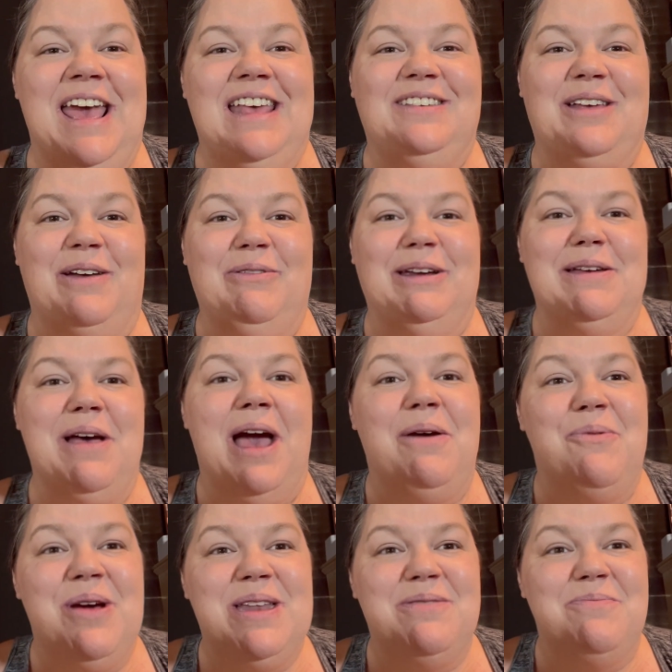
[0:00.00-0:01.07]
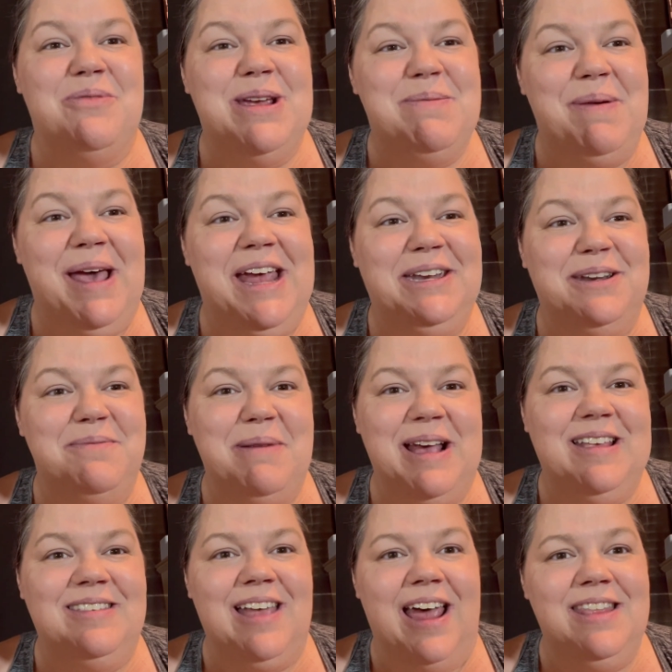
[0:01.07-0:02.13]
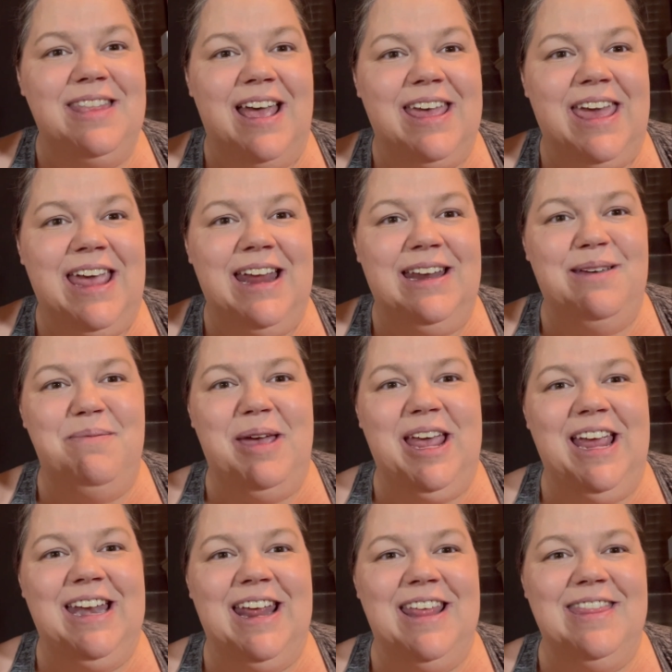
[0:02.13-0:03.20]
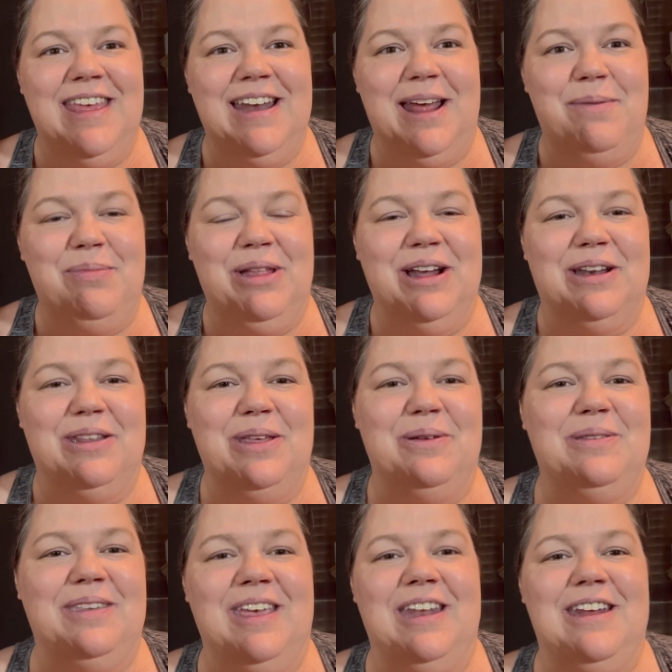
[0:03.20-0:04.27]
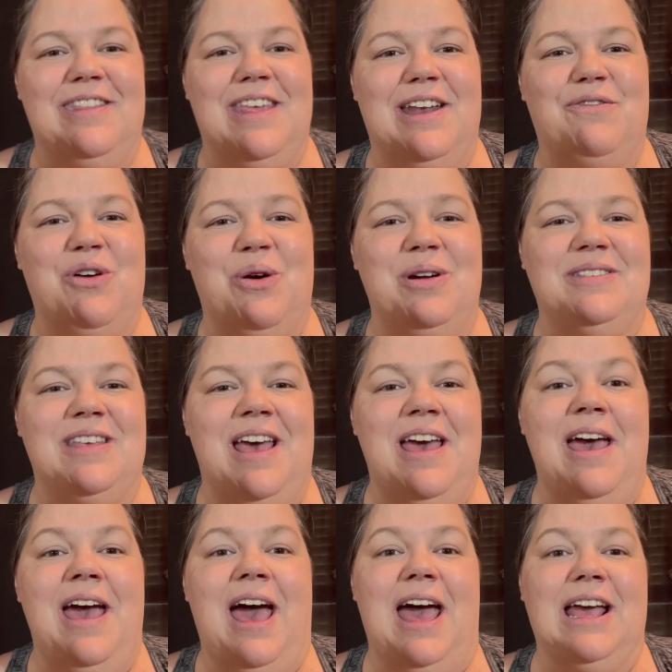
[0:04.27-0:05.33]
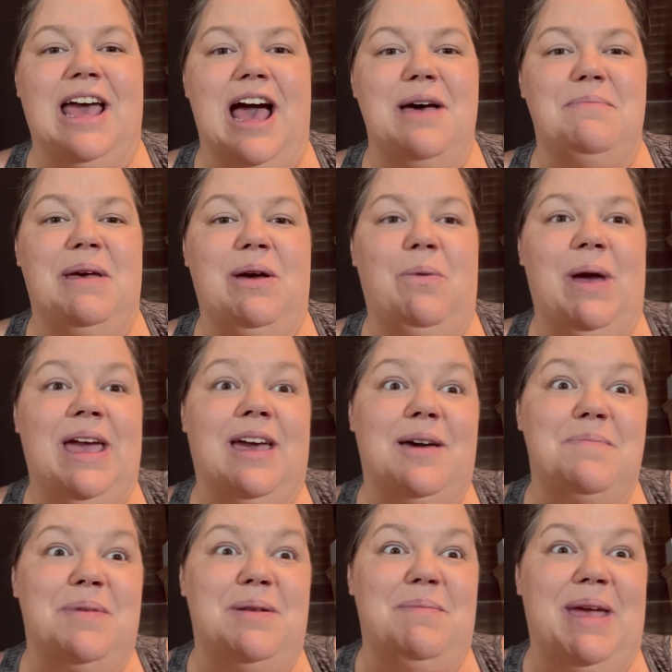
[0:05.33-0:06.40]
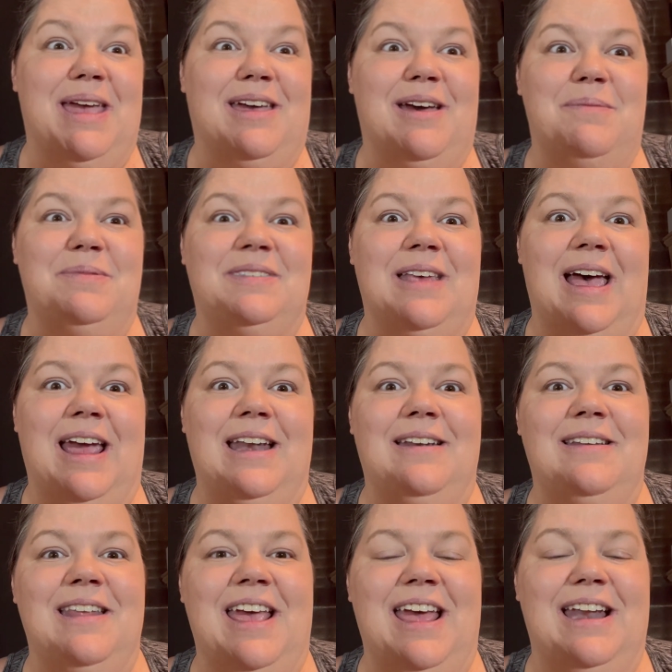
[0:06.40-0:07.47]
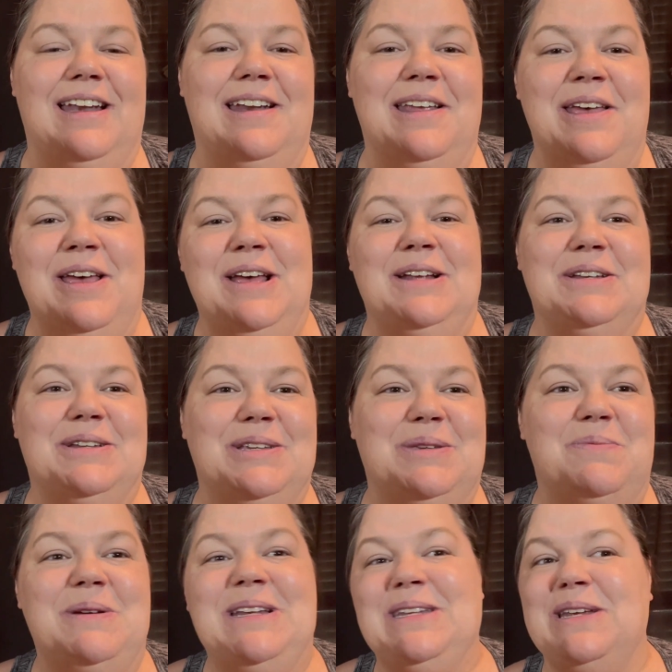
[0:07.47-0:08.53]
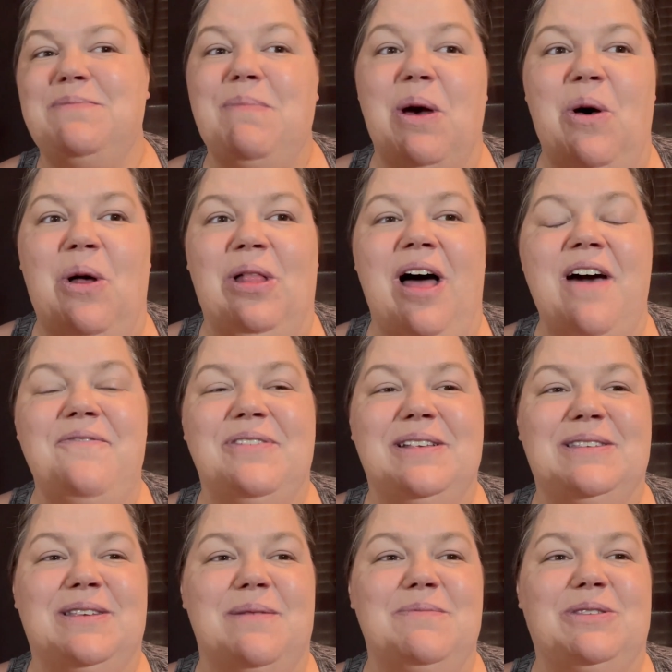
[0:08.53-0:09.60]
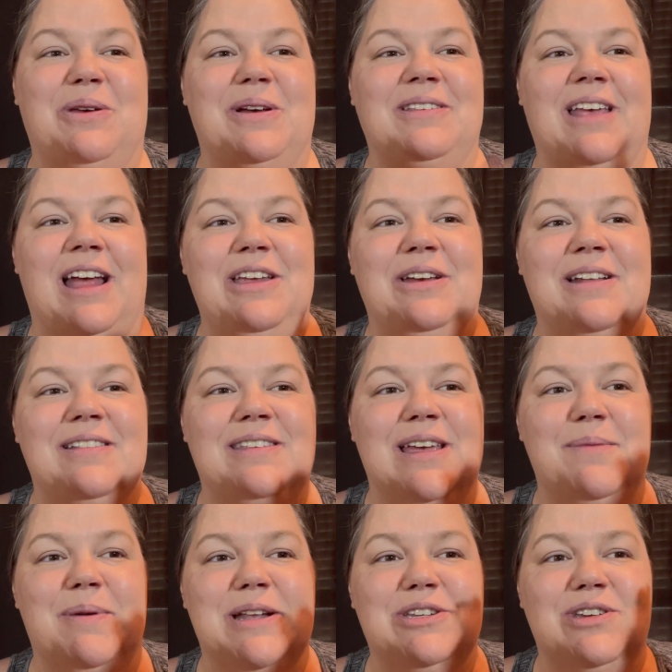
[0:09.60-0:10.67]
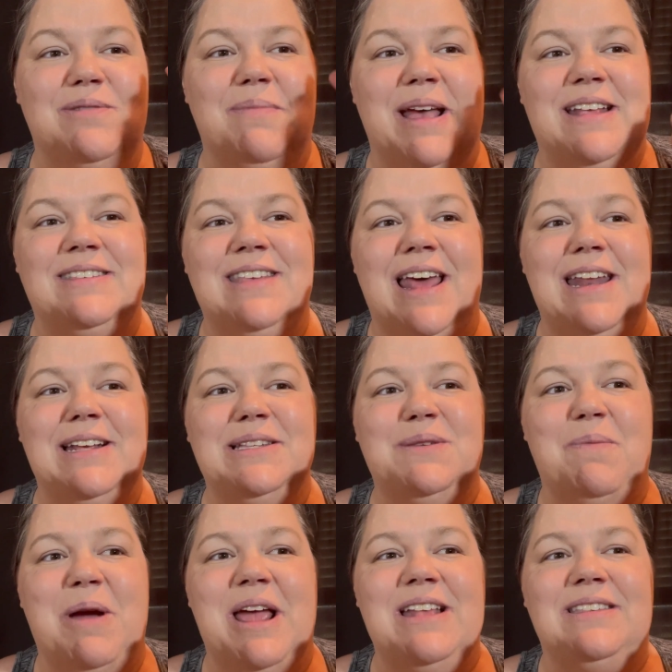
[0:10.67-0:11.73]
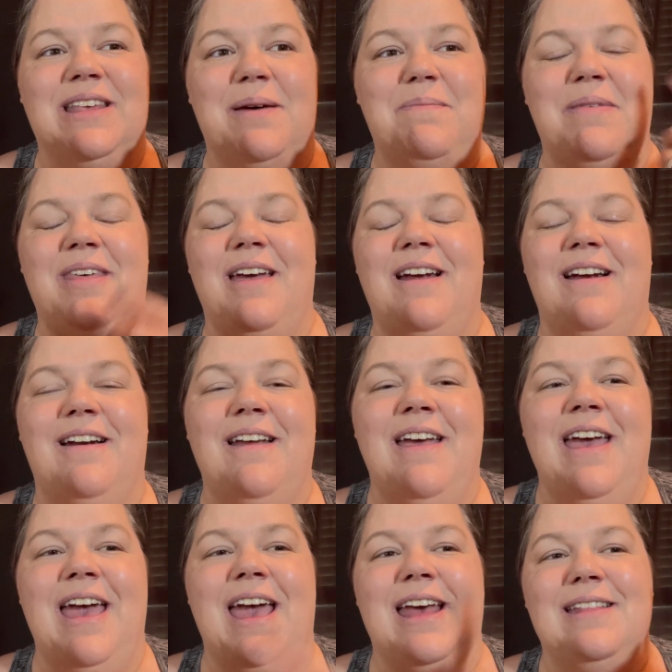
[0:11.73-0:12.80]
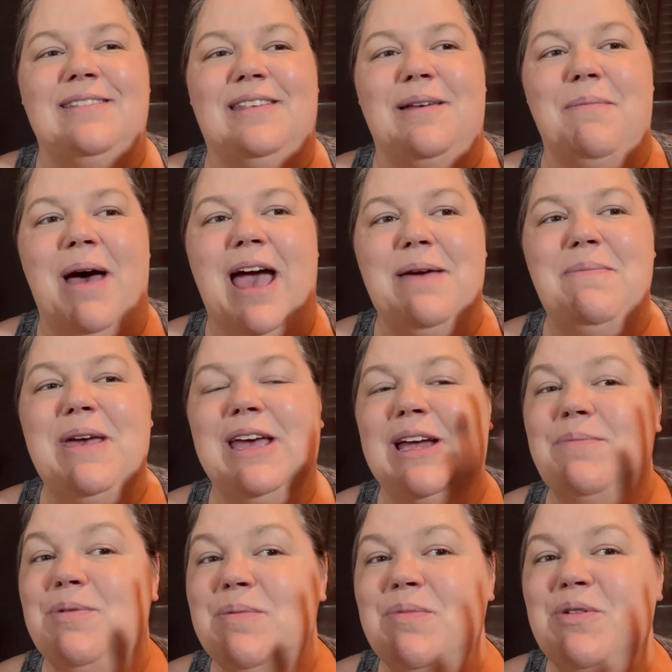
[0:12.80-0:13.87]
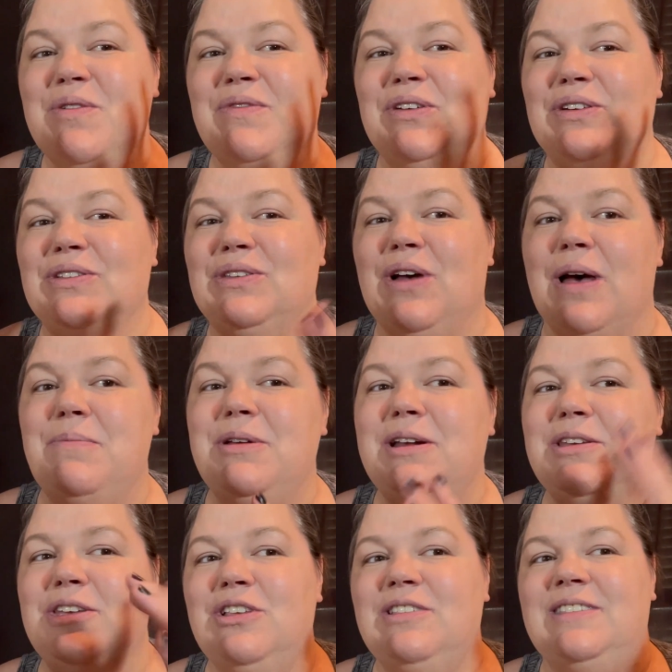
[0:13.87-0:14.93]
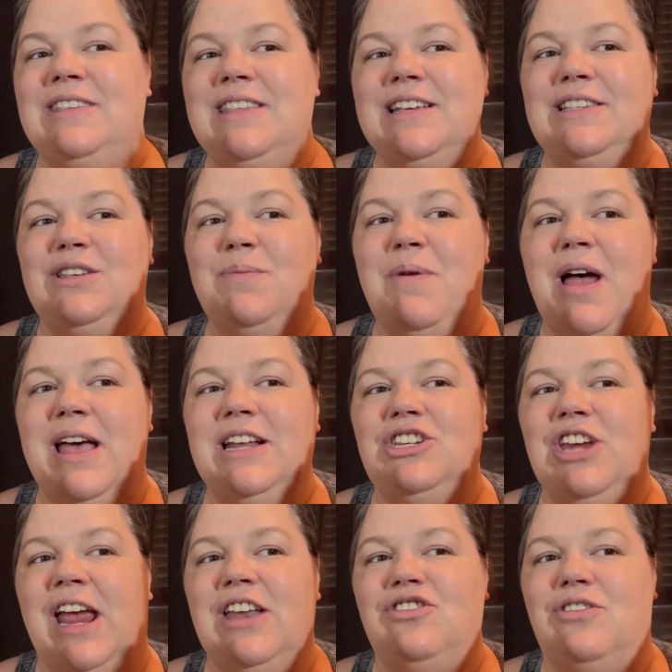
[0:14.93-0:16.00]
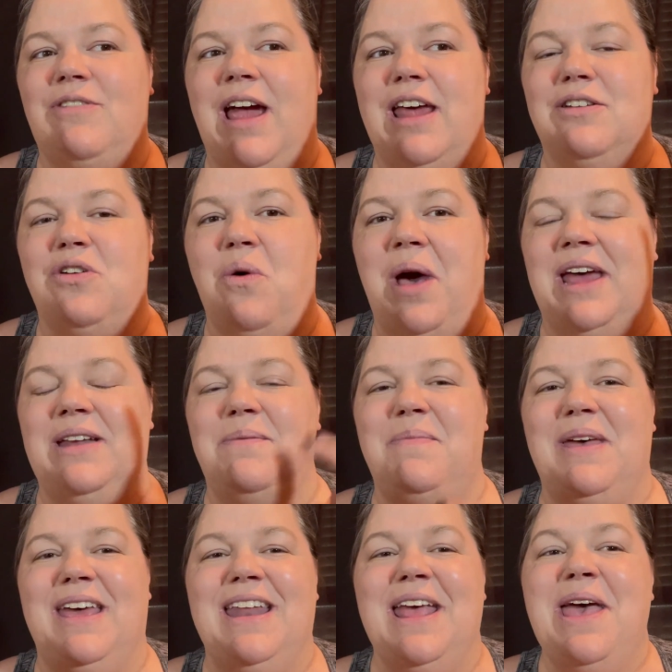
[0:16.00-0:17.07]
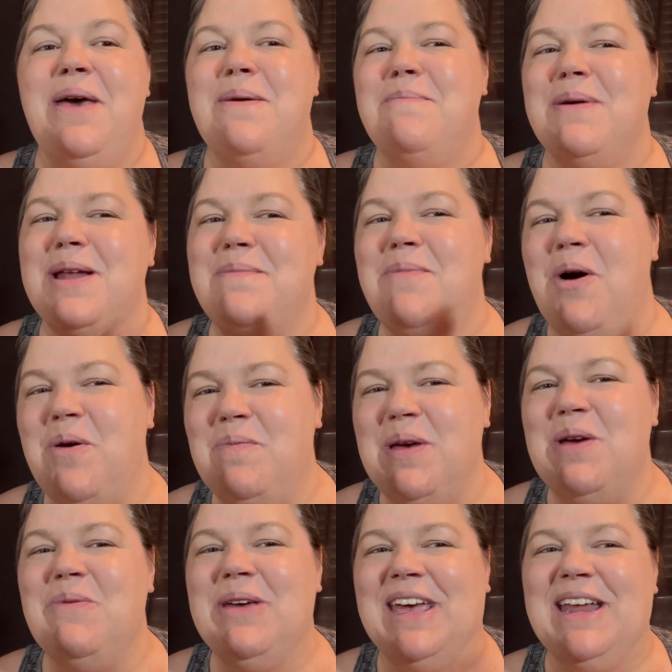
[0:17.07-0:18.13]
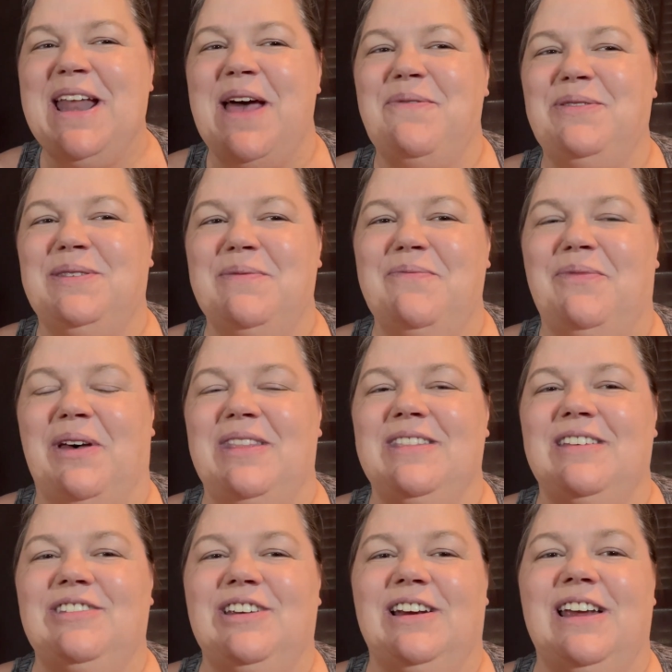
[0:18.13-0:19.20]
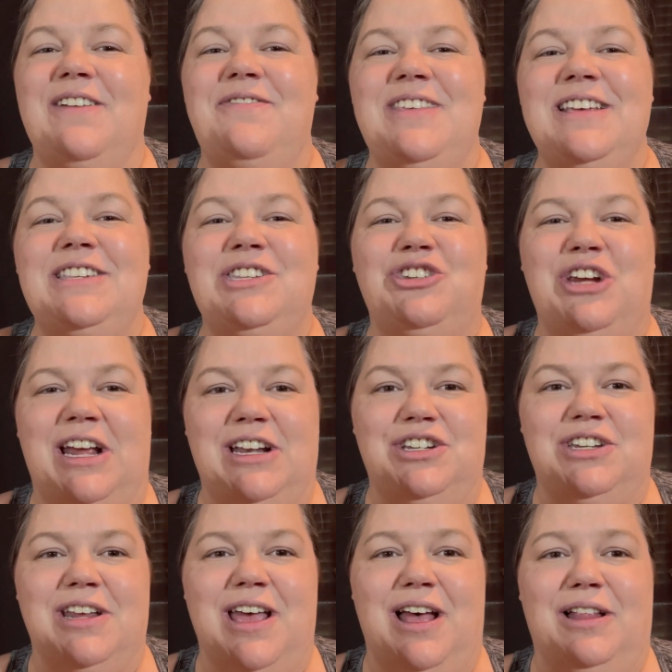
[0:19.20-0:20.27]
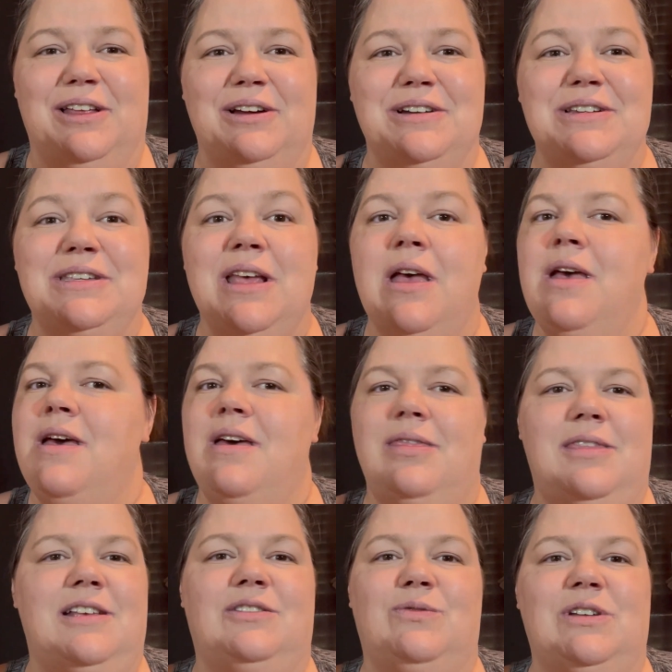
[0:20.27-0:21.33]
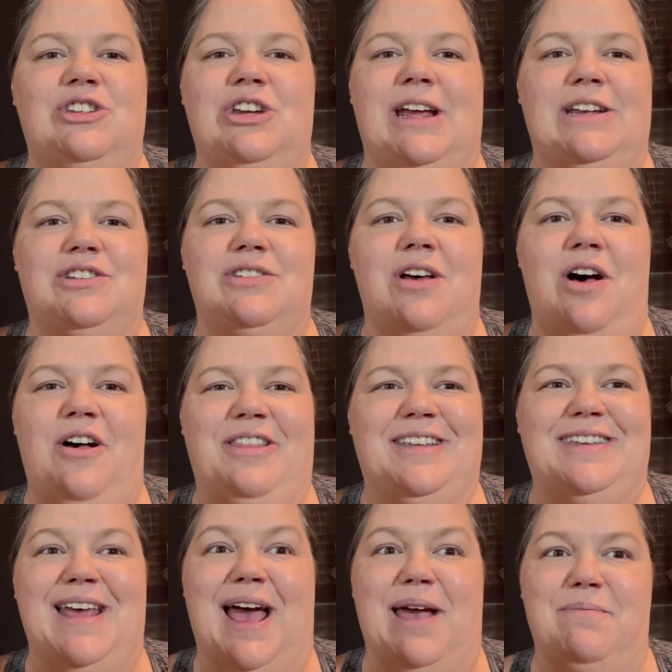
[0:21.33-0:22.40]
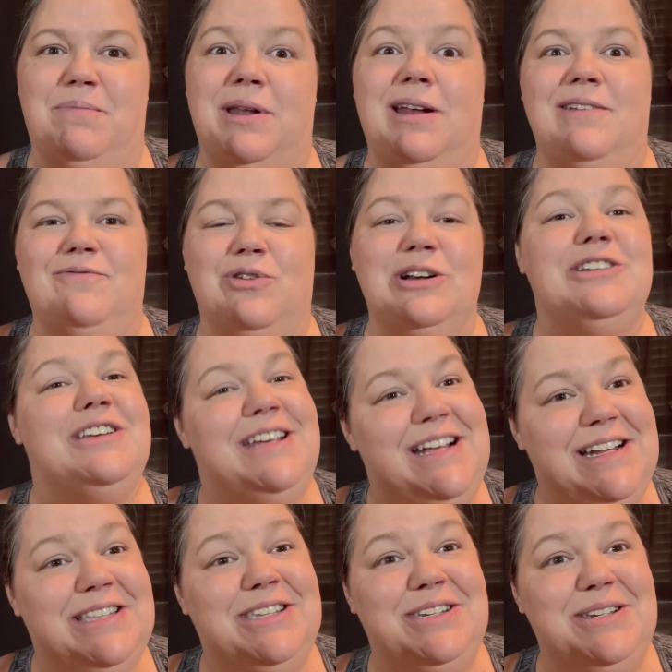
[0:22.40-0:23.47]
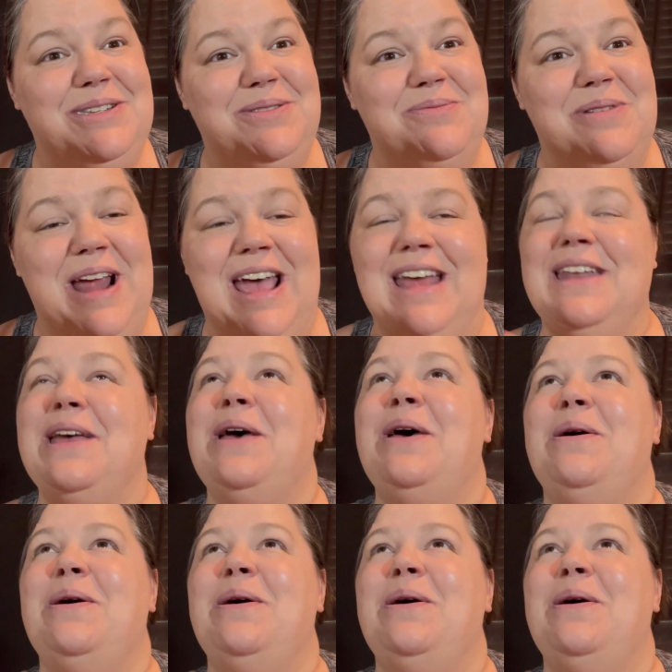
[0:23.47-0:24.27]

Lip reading: So I went and repainted my sign that Katie made, and then I plugged those in, and then of course I got my wake up and makeup sign and just redid my whole office. So I'm so excited. You can see a bunch of my setting sprays up there and some eye makeup remover. So this will probably change around quite a bit, but I'm hoping we can have some fun this year. If this changed colors, this would change all the time, but unfortunately it's just red.